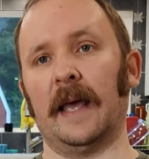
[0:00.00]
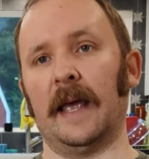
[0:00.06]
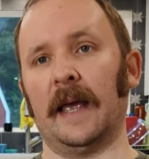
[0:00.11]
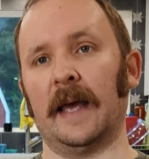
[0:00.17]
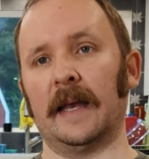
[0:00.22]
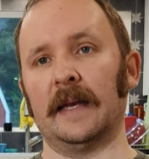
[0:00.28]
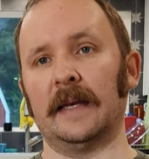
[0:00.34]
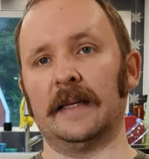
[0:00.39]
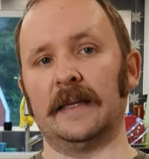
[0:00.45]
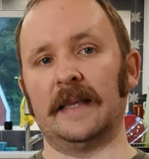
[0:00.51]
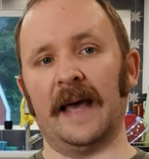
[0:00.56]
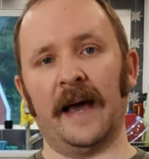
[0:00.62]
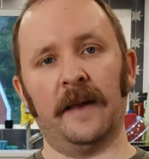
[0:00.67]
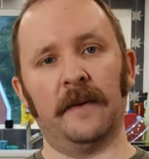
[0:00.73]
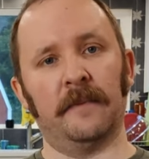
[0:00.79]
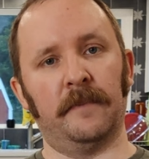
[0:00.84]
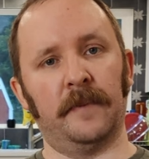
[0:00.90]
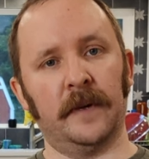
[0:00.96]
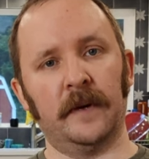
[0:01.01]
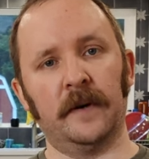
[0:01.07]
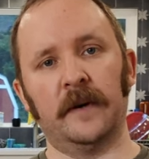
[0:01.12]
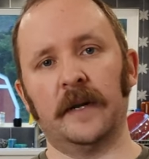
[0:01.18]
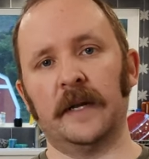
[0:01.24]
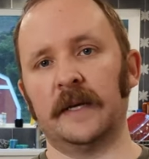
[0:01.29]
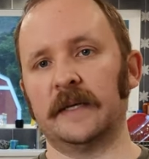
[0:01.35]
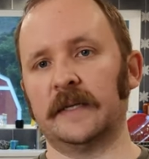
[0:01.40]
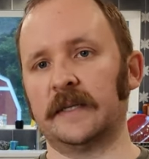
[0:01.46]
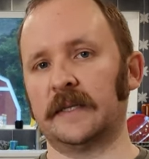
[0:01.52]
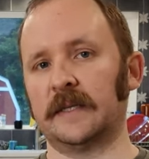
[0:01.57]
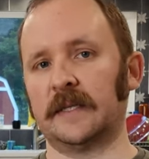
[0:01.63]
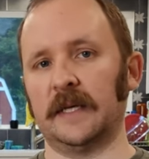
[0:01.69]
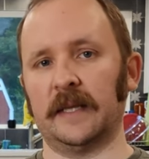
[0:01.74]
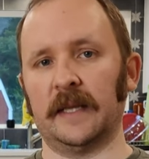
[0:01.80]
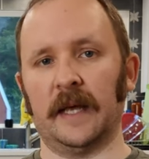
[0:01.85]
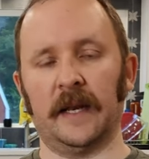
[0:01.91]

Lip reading: And that bitterness and